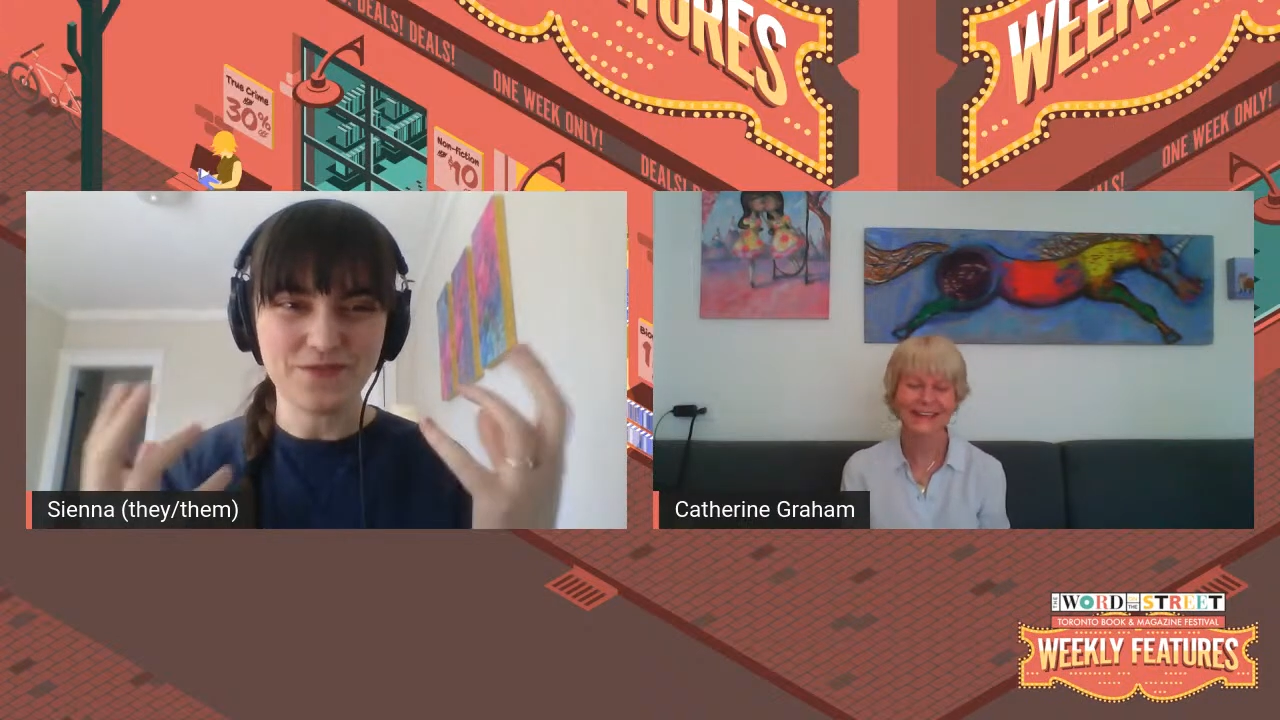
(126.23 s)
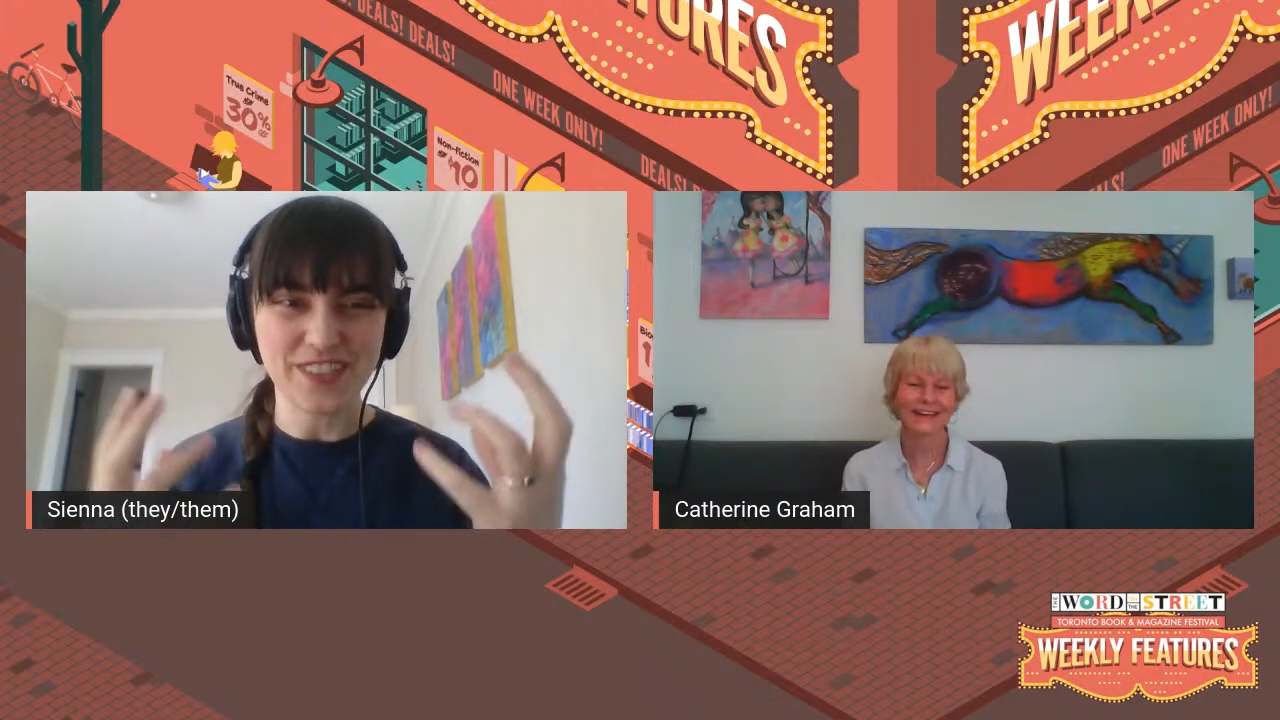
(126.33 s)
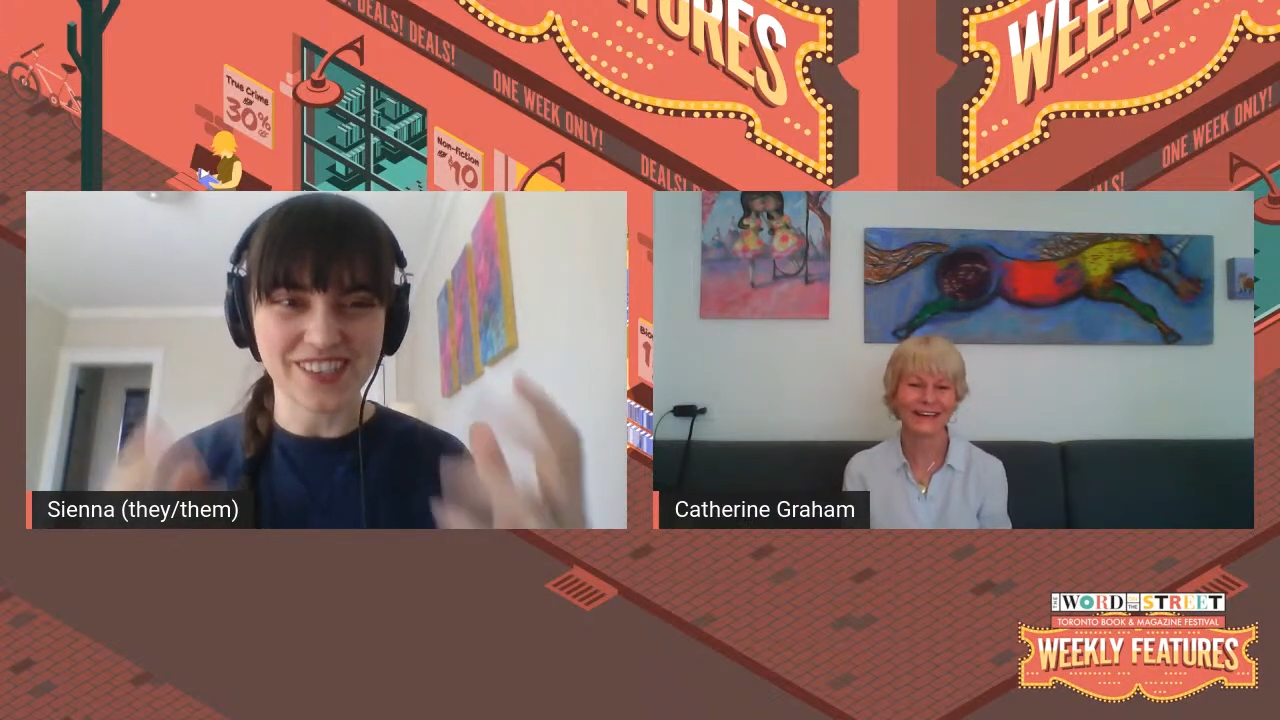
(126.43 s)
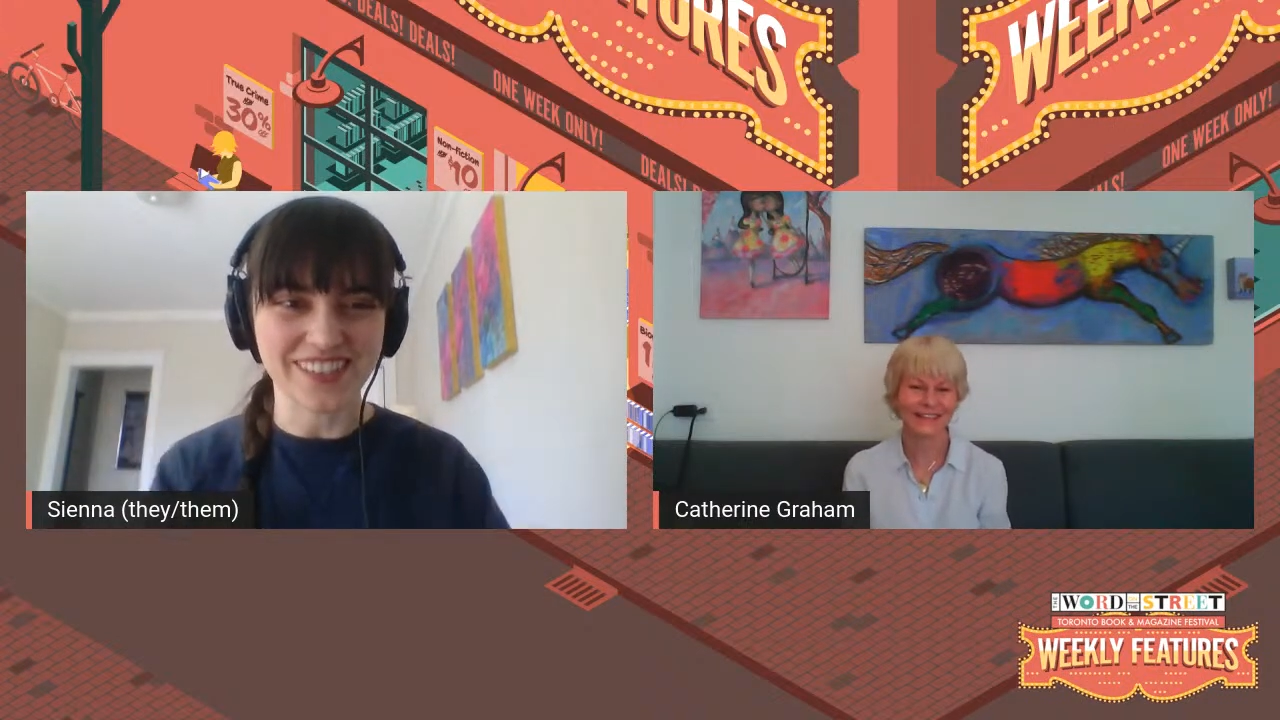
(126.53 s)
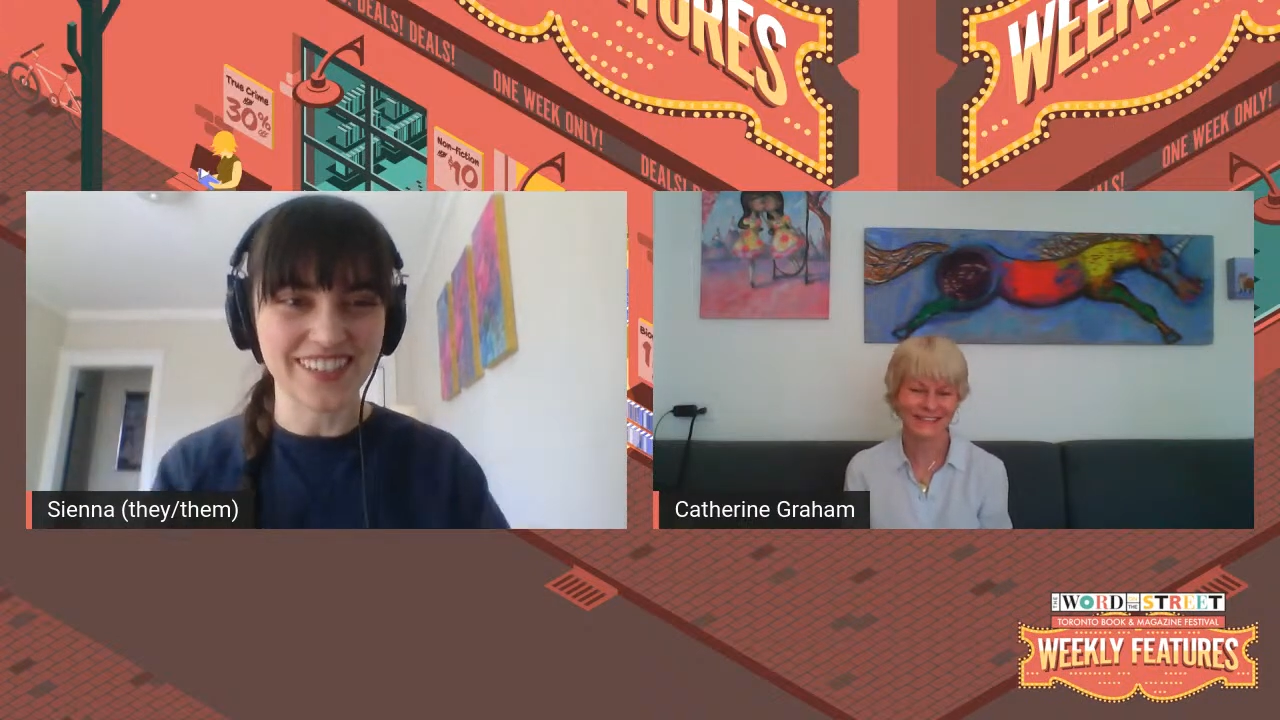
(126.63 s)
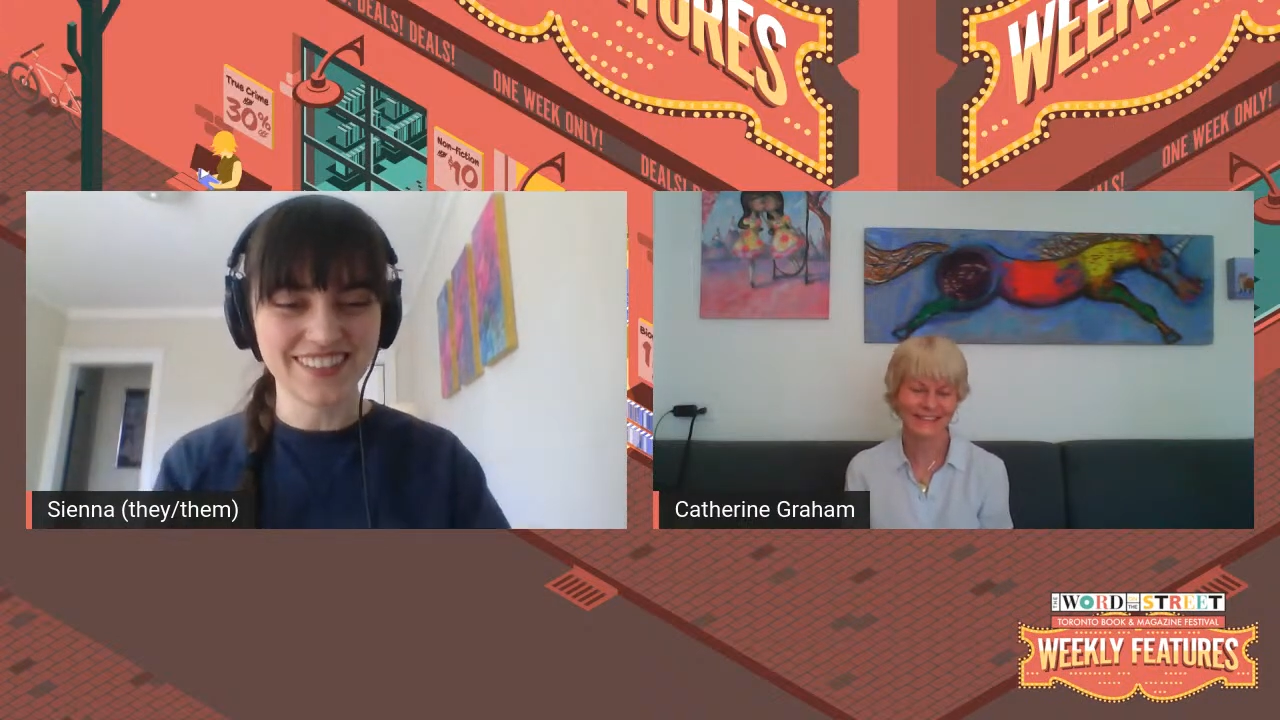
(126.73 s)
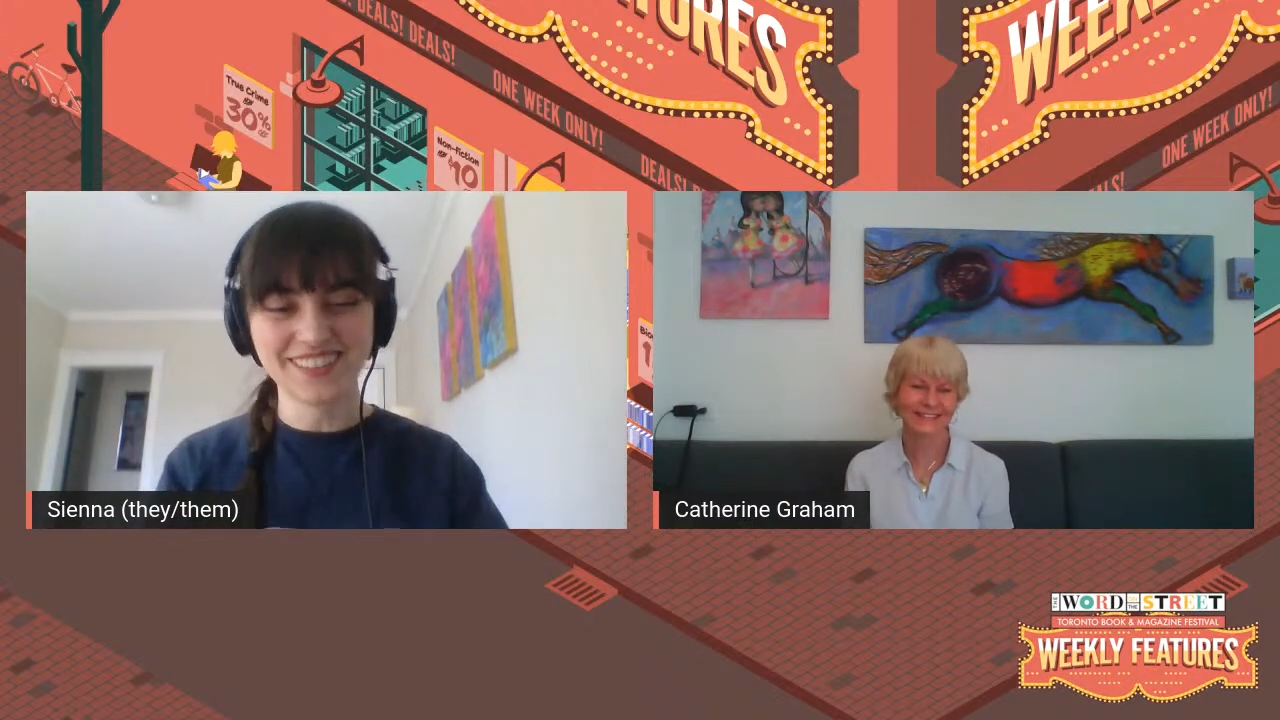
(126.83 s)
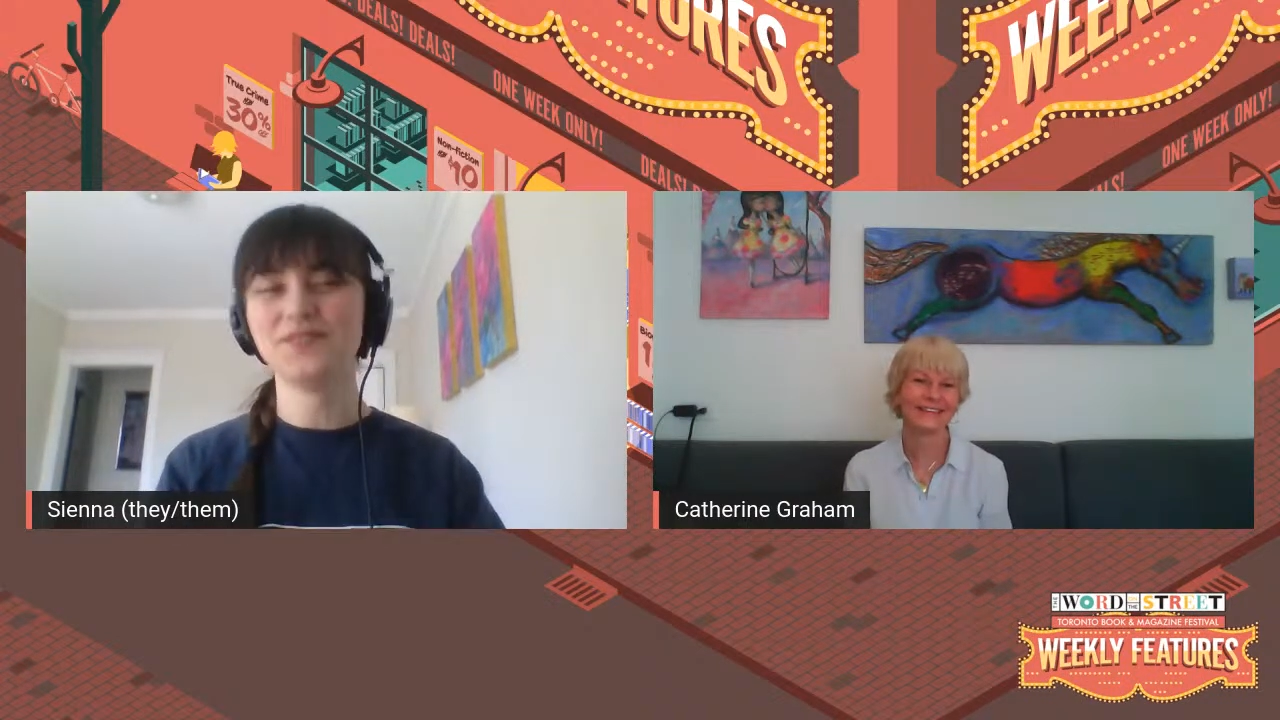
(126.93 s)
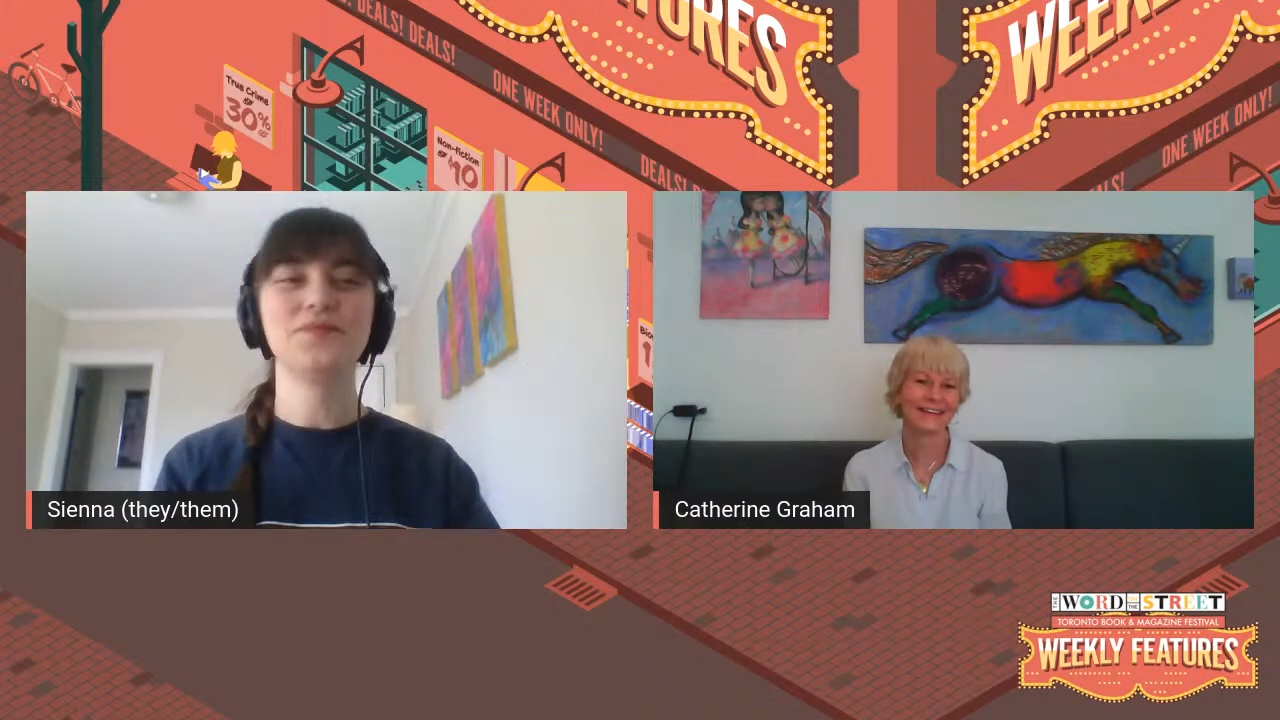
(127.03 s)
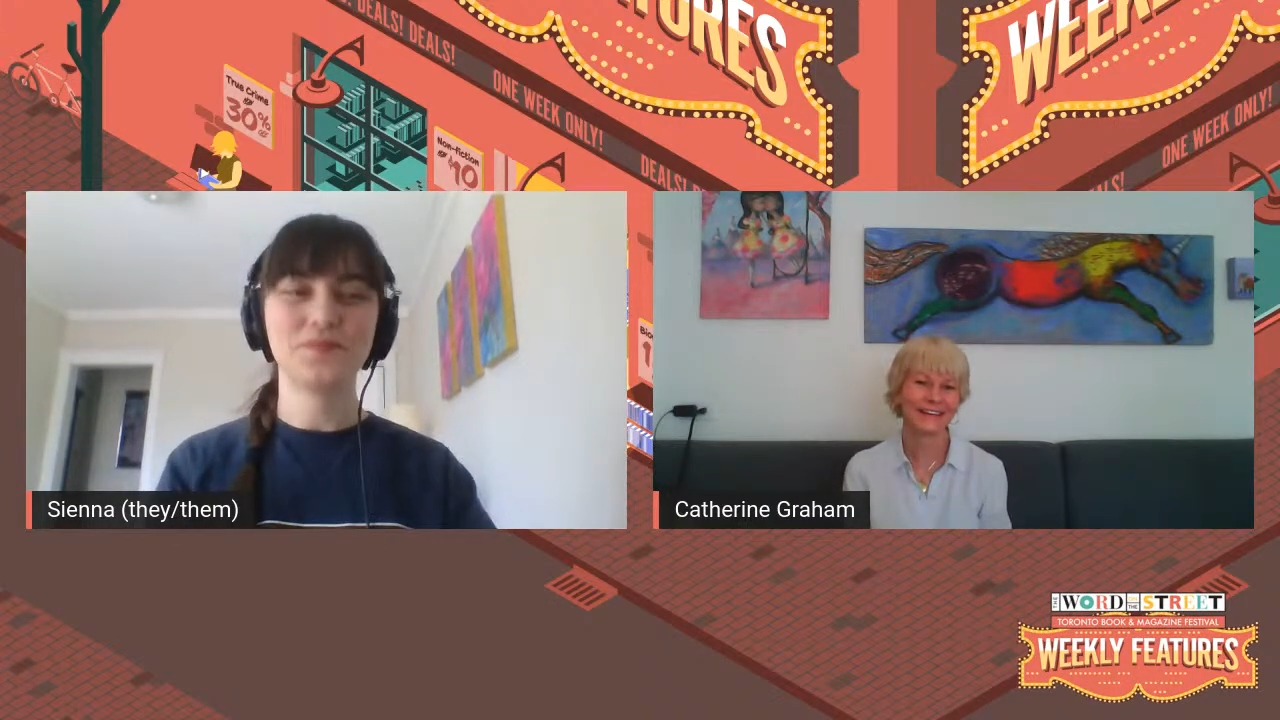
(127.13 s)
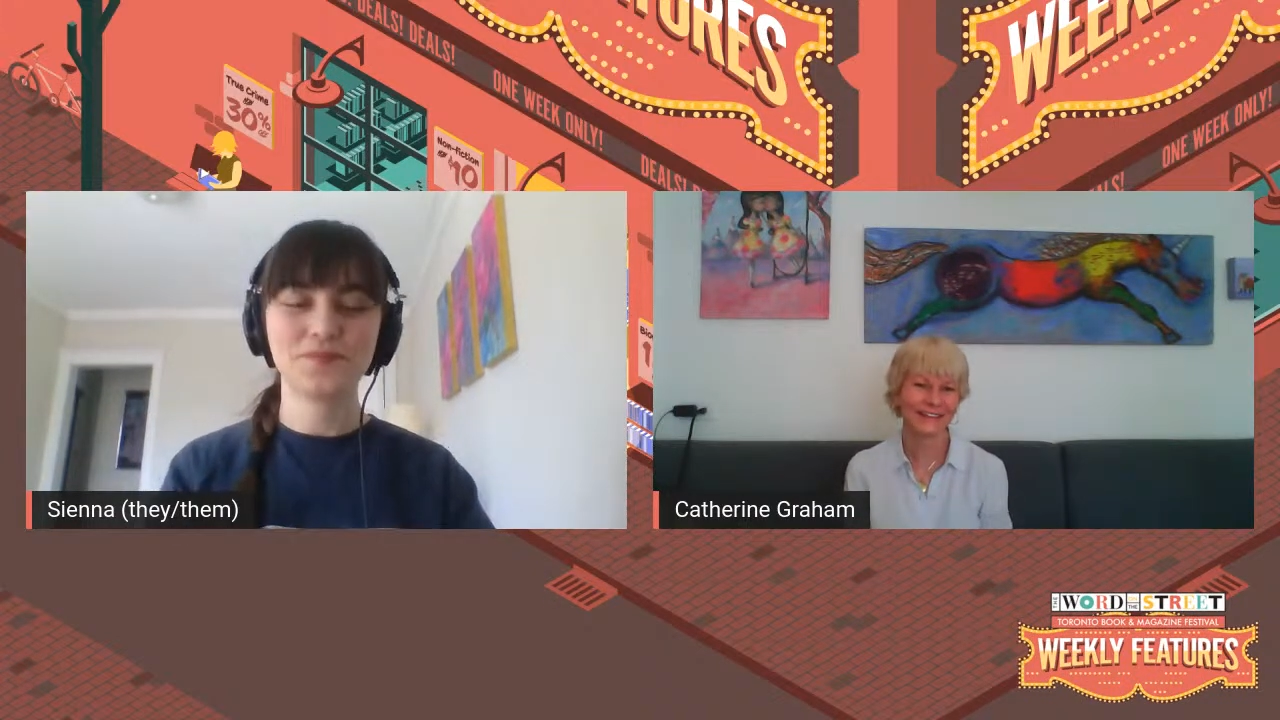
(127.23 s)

visceral.